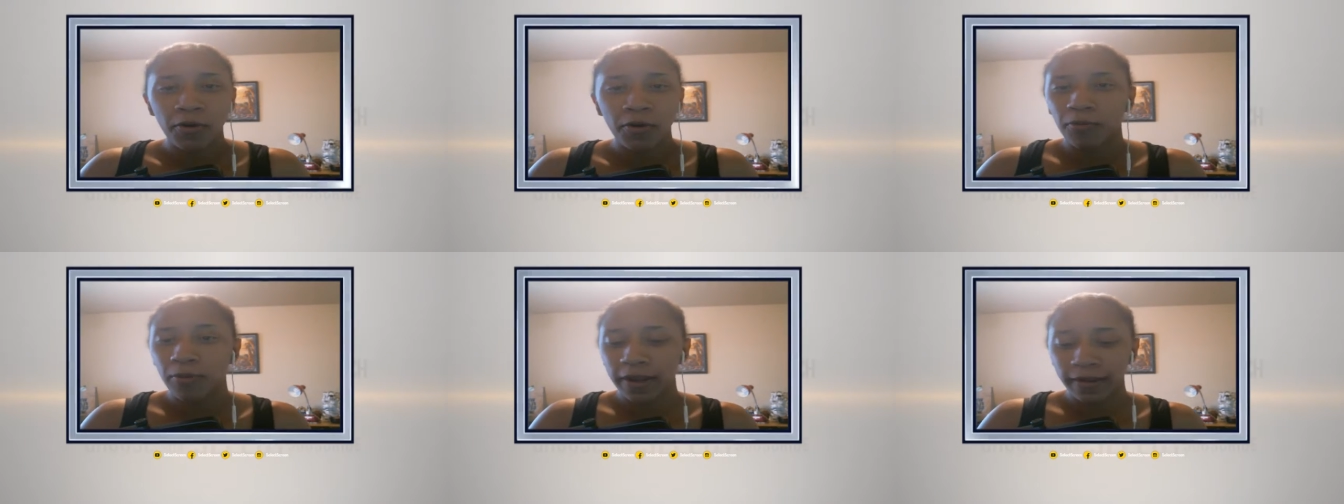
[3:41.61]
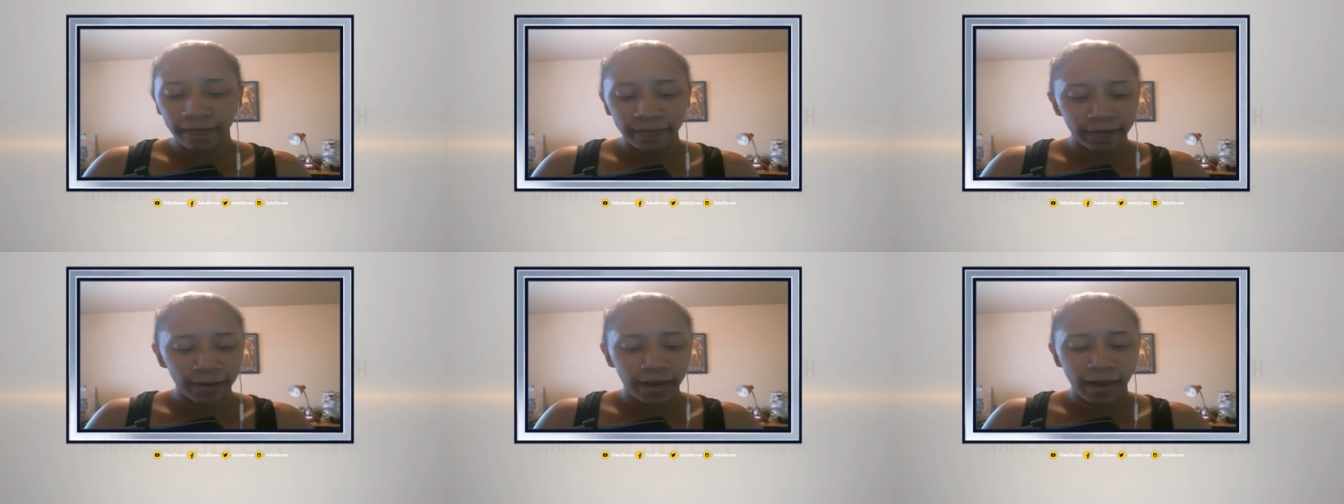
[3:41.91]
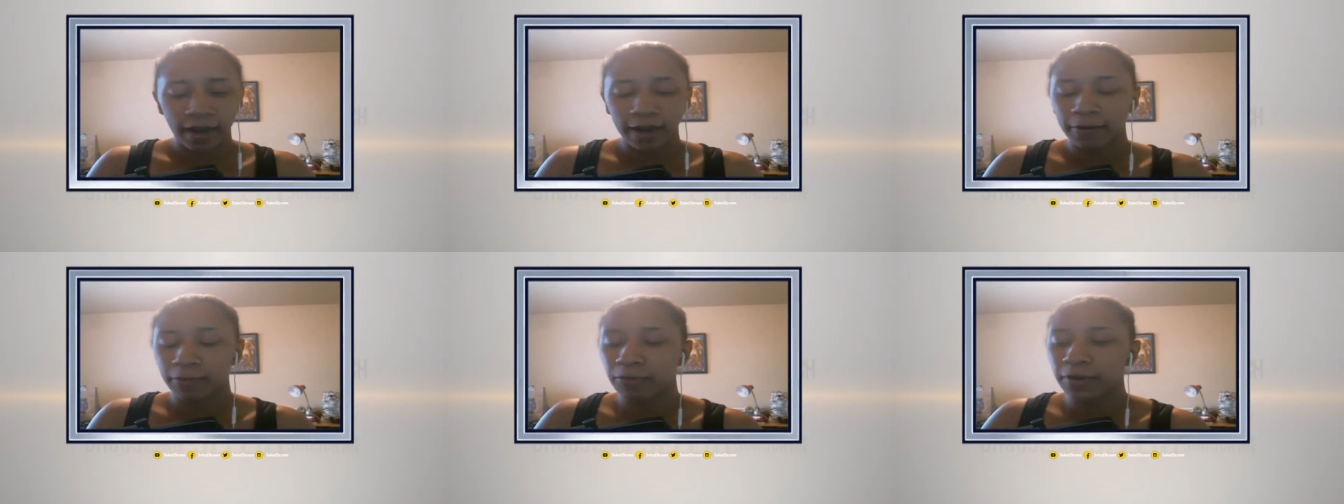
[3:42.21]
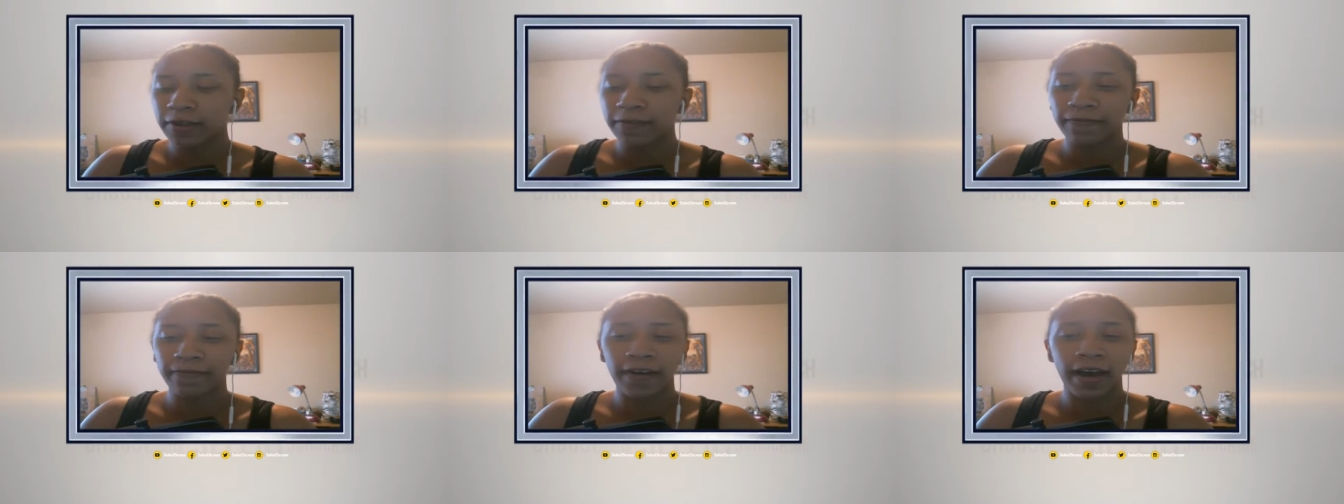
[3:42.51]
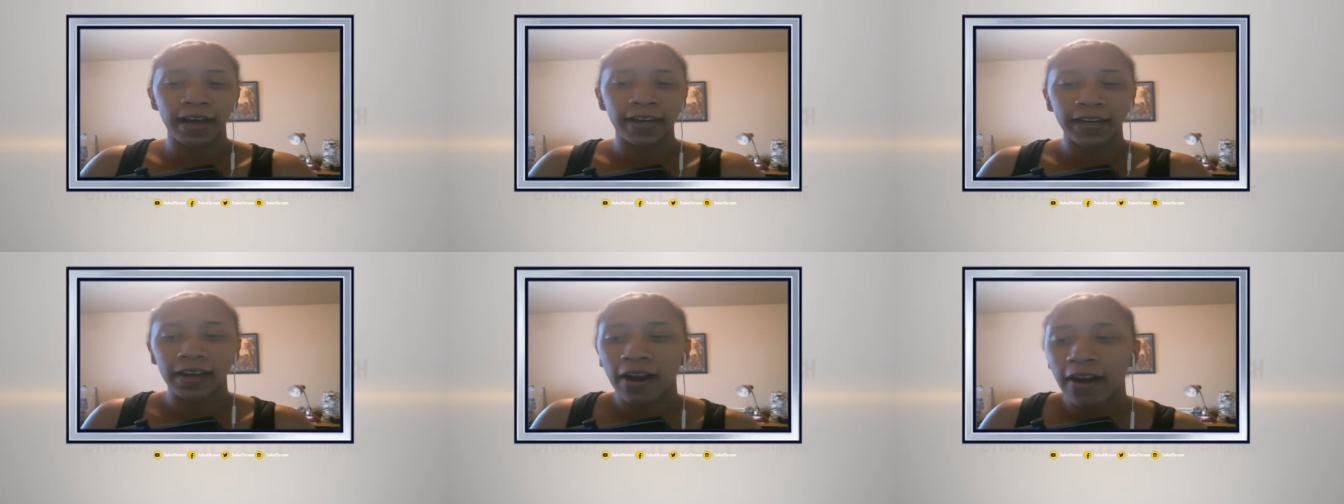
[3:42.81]
we've got, we've
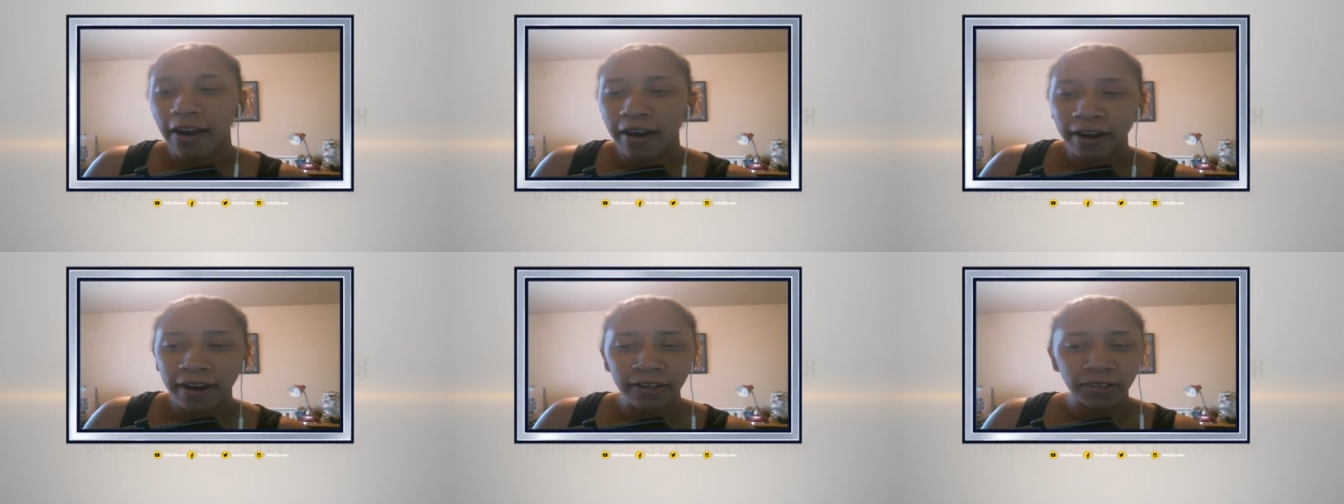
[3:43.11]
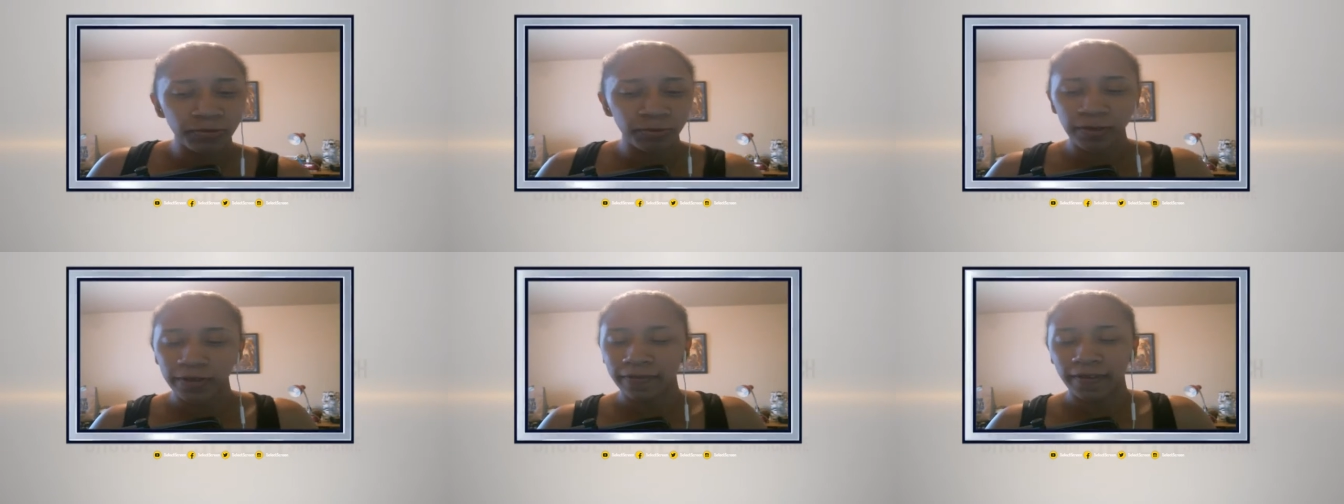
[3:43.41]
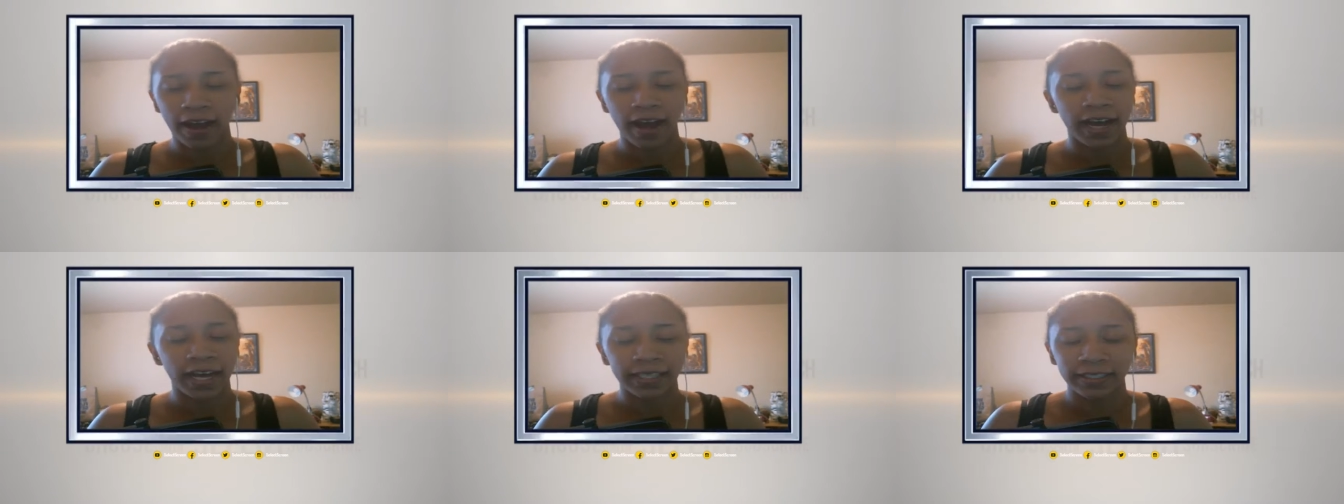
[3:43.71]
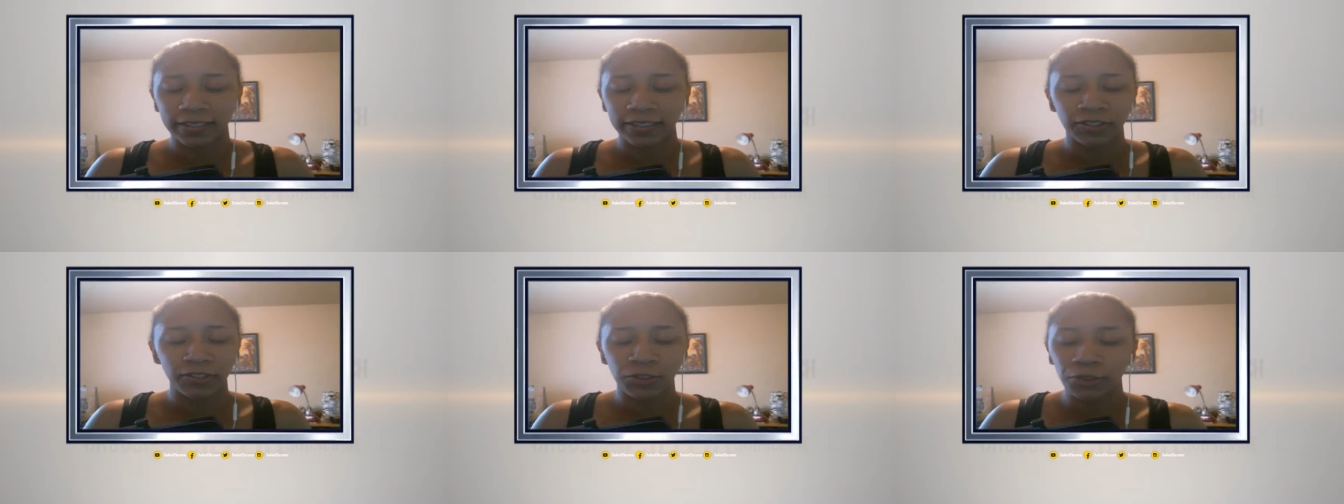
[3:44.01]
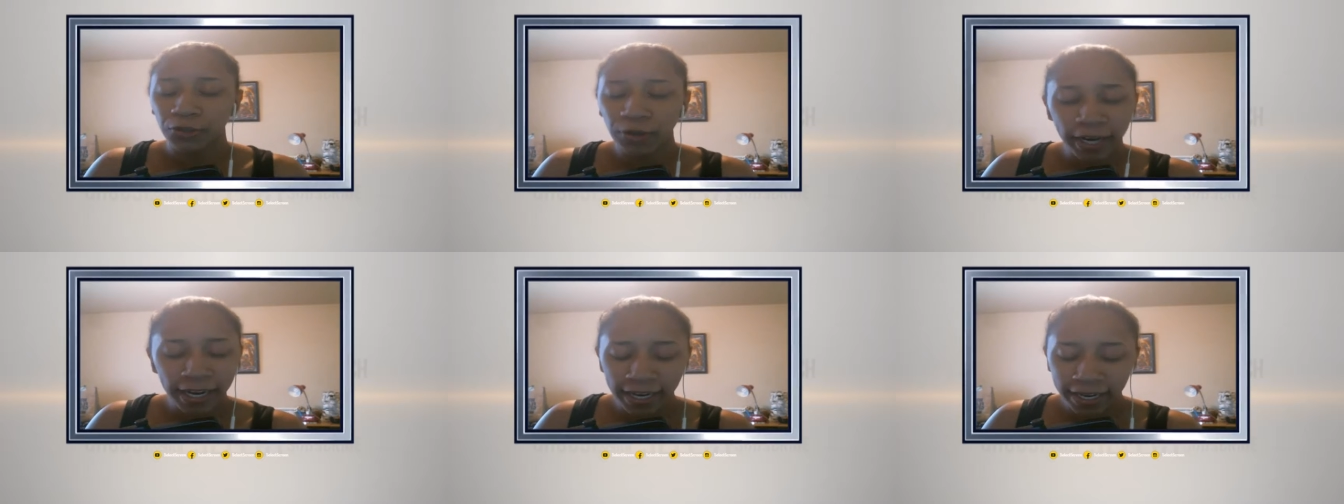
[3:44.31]
fought cars, we've got
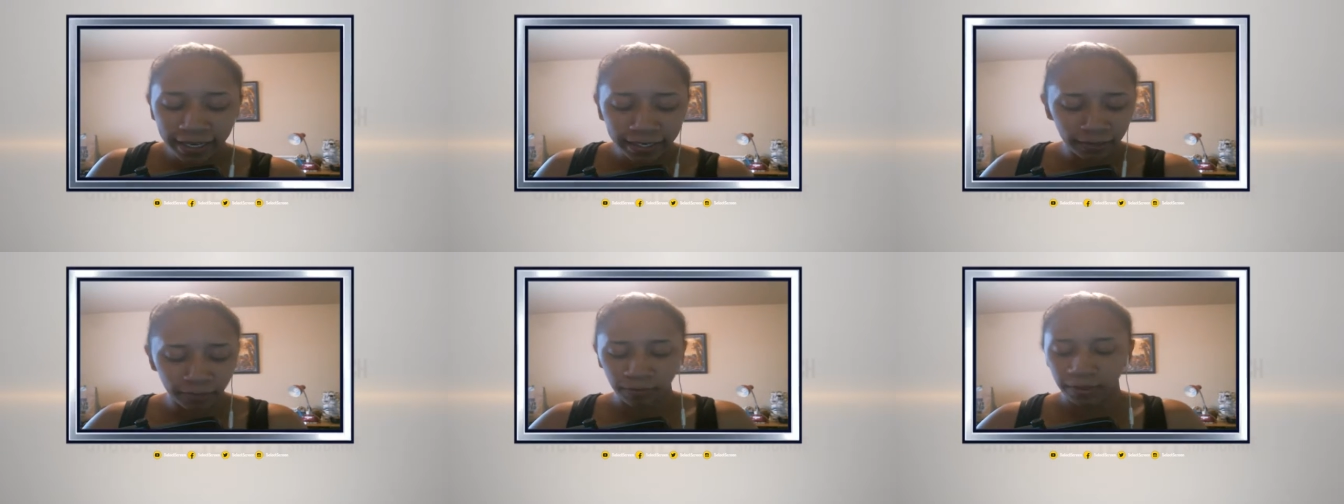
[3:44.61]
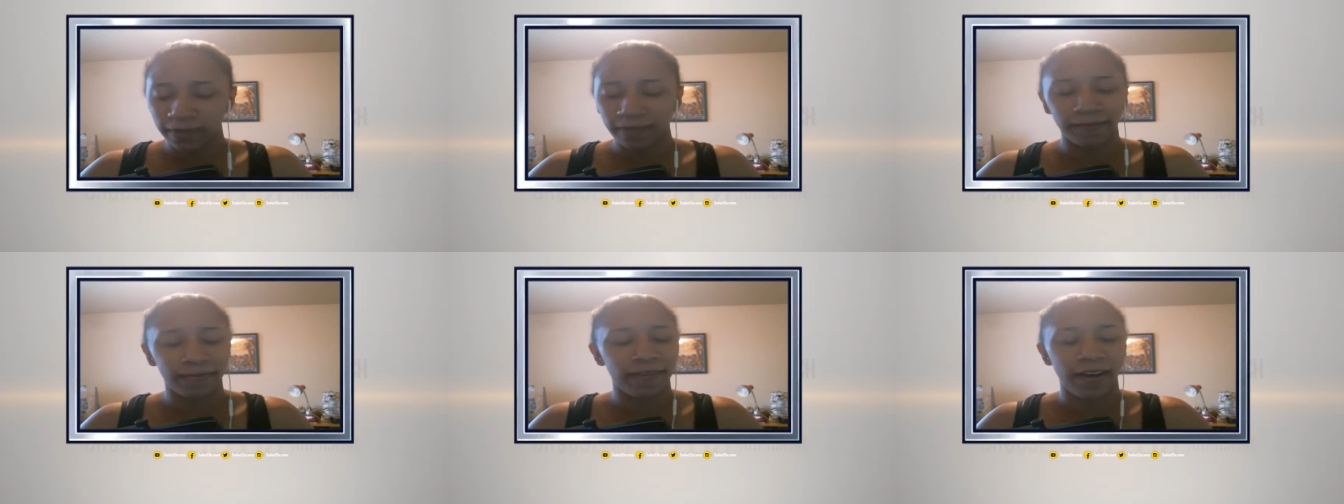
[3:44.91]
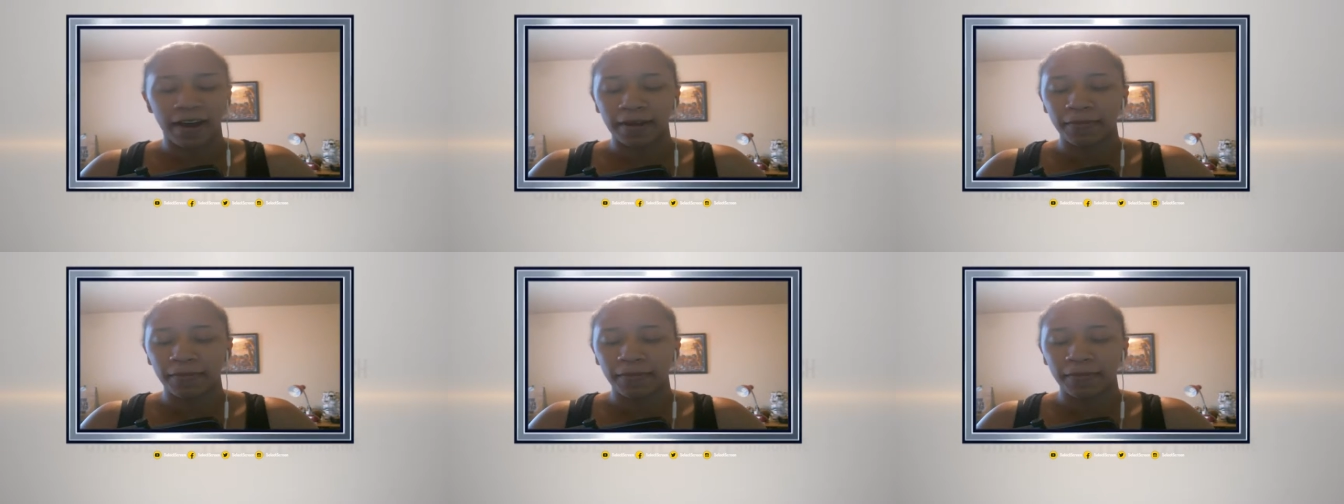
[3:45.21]
trains, we've fought